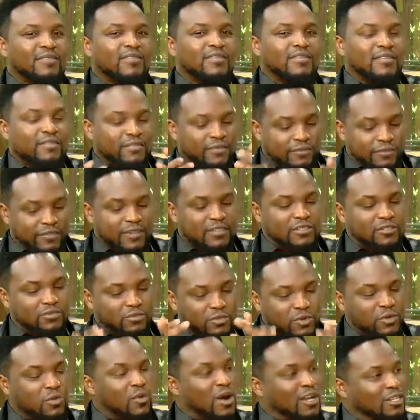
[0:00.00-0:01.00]
first
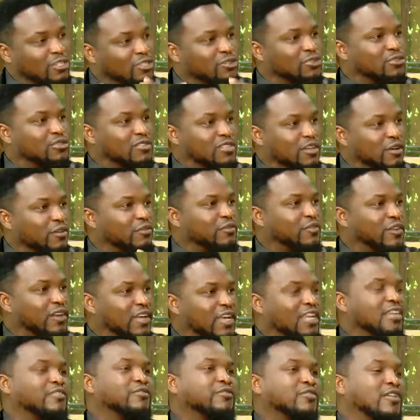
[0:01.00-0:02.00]
rewash yourself
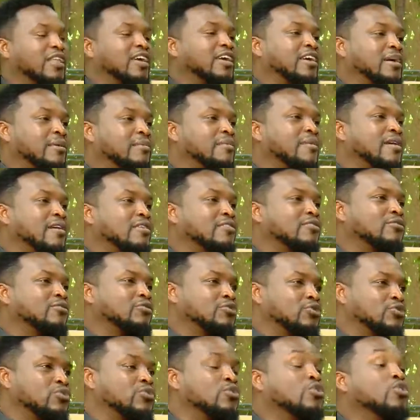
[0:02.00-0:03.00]
again for like a month or
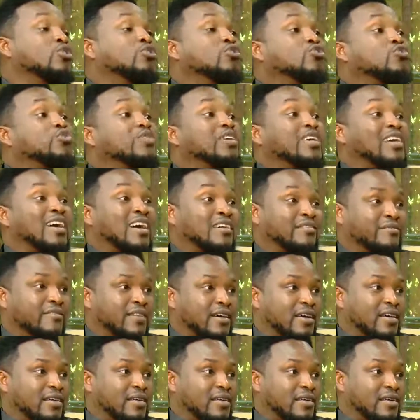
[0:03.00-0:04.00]
two to recover.